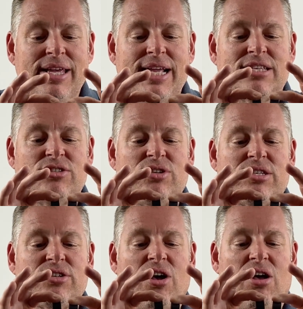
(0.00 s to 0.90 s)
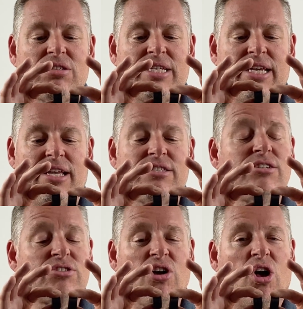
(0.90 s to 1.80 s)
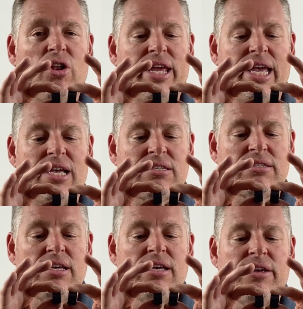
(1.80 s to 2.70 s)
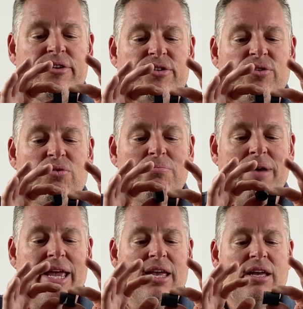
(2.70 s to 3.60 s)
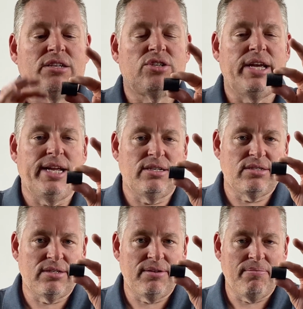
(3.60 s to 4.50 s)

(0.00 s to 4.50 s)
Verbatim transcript: It's just causing, it's just calling us to make a change.